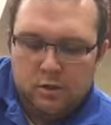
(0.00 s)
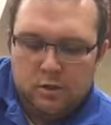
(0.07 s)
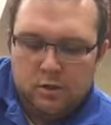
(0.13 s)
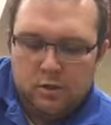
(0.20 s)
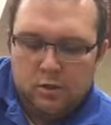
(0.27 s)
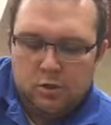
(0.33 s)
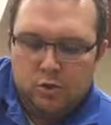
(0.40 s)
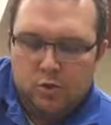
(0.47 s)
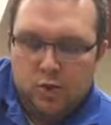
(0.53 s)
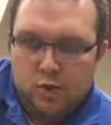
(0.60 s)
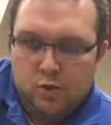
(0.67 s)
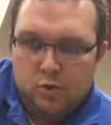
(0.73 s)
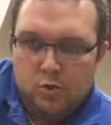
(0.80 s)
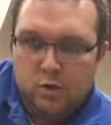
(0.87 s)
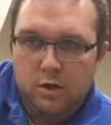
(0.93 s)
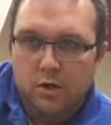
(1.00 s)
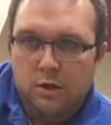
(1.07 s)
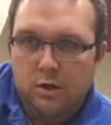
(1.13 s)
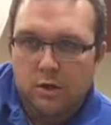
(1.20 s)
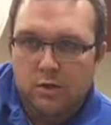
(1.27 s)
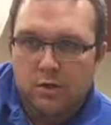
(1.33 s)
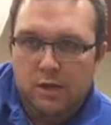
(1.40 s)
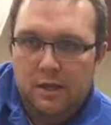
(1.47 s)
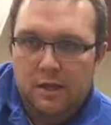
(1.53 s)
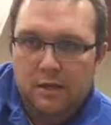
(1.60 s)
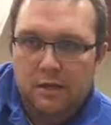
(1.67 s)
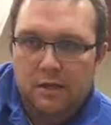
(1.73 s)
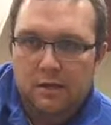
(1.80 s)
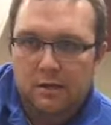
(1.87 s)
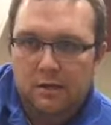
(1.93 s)
So I
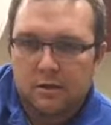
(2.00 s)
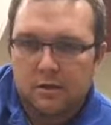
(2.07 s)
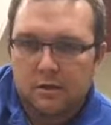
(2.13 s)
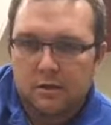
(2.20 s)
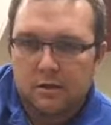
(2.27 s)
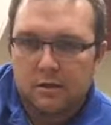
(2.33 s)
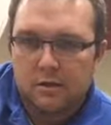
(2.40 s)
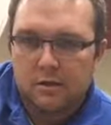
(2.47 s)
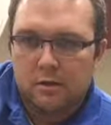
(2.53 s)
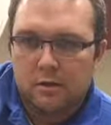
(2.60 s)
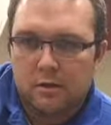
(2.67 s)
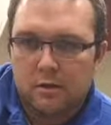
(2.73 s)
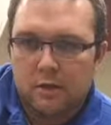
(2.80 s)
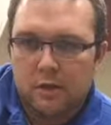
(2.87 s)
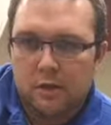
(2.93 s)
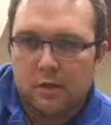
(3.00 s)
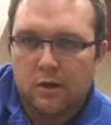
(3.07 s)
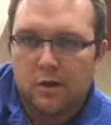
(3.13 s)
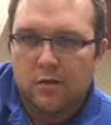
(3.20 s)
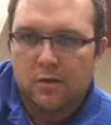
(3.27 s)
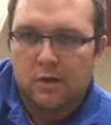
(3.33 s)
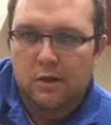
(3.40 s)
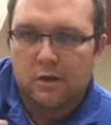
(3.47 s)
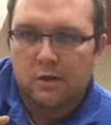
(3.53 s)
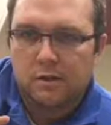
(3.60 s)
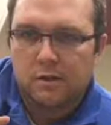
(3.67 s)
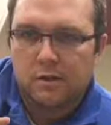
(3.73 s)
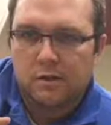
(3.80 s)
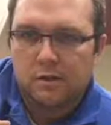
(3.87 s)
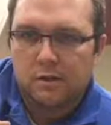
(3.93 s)
think the only other thing I
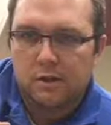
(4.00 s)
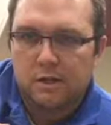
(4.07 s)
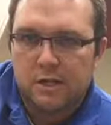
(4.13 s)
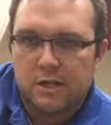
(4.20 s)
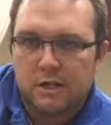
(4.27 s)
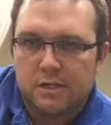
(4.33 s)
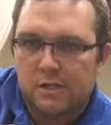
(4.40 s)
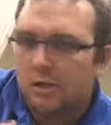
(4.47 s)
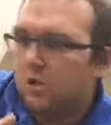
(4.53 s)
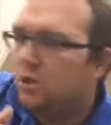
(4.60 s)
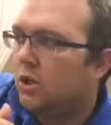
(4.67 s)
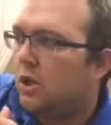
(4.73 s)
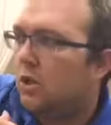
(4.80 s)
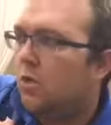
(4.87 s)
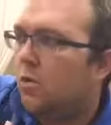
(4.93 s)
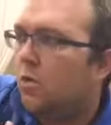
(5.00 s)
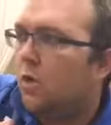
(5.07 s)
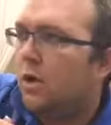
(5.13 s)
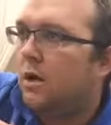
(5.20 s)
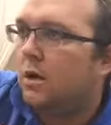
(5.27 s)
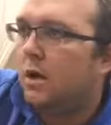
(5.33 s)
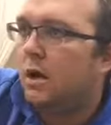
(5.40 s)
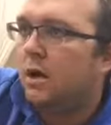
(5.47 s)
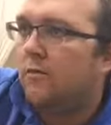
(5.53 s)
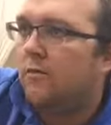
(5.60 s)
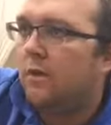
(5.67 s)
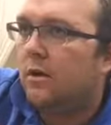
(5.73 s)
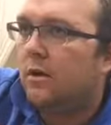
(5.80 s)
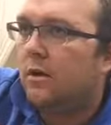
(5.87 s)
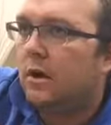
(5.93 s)
can suggest, I'll show you one
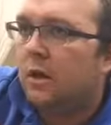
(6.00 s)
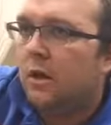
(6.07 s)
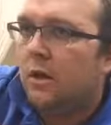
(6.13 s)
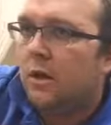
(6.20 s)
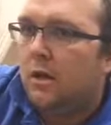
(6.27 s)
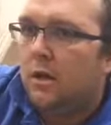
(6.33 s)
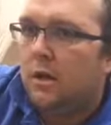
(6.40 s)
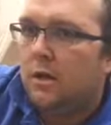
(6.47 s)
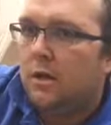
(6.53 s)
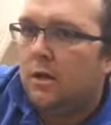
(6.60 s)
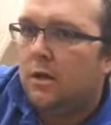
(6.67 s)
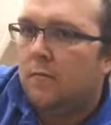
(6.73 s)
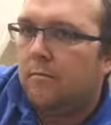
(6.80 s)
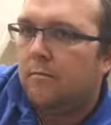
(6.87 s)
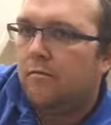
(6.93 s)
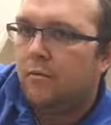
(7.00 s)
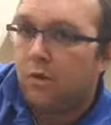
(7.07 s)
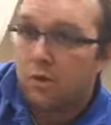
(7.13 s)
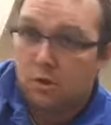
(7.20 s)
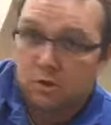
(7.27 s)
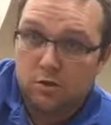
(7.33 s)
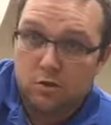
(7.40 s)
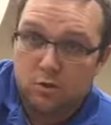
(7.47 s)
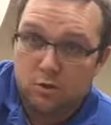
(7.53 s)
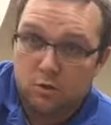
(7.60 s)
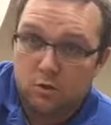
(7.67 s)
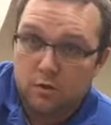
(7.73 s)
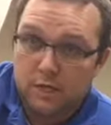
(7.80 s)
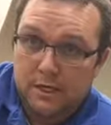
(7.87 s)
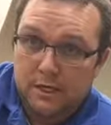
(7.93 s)
other version of the
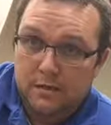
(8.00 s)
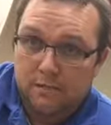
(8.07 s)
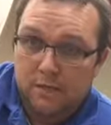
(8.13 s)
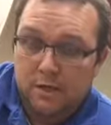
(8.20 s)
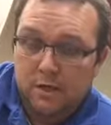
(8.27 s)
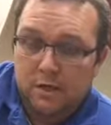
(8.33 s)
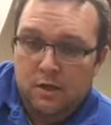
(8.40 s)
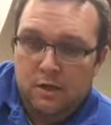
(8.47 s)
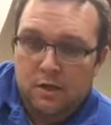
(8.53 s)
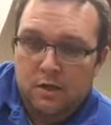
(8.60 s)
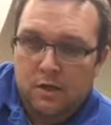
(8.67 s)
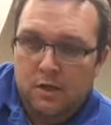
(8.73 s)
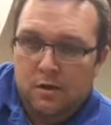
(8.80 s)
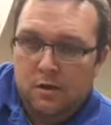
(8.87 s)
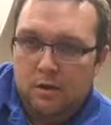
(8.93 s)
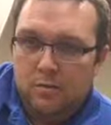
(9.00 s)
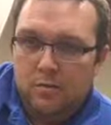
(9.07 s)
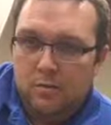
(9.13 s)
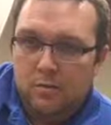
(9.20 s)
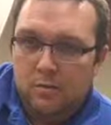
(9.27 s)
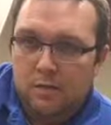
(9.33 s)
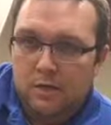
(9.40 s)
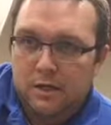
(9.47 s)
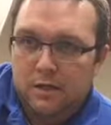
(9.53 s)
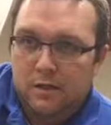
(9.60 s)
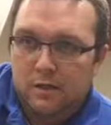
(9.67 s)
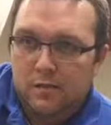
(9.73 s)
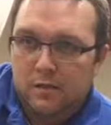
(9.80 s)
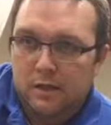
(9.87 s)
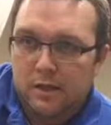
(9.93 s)
Nordic, and then I'll probably
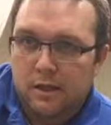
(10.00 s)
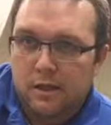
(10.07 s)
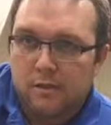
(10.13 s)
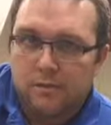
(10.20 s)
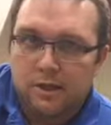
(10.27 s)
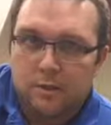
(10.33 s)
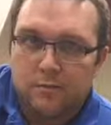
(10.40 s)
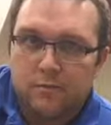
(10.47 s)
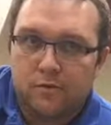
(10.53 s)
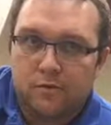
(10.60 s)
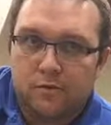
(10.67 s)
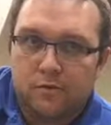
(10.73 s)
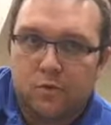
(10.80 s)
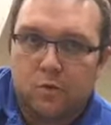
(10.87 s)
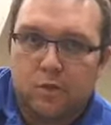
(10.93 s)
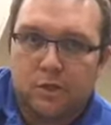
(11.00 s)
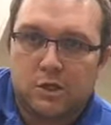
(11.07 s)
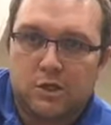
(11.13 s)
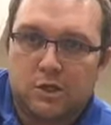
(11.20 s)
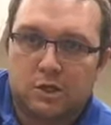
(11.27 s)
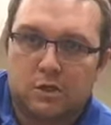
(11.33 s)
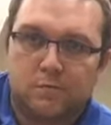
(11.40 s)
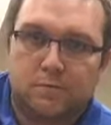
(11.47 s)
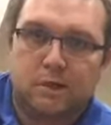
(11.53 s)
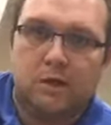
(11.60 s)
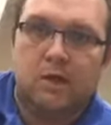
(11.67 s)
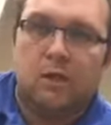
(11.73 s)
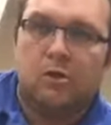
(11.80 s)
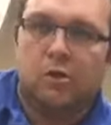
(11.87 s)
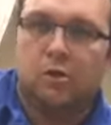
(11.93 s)
close up for some questions. But
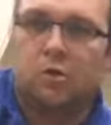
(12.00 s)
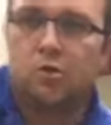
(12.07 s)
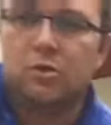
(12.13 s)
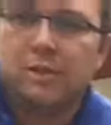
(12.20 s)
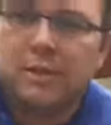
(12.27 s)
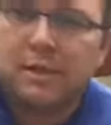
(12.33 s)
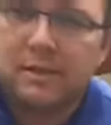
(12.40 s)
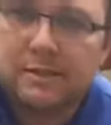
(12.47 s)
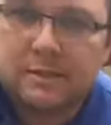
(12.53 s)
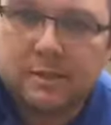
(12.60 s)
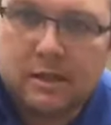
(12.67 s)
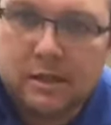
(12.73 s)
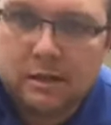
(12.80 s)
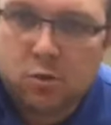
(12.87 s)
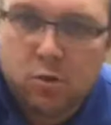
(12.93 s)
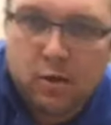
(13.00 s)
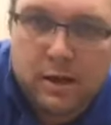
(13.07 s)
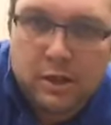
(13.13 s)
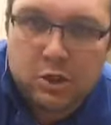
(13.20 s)
the Nordic is quite a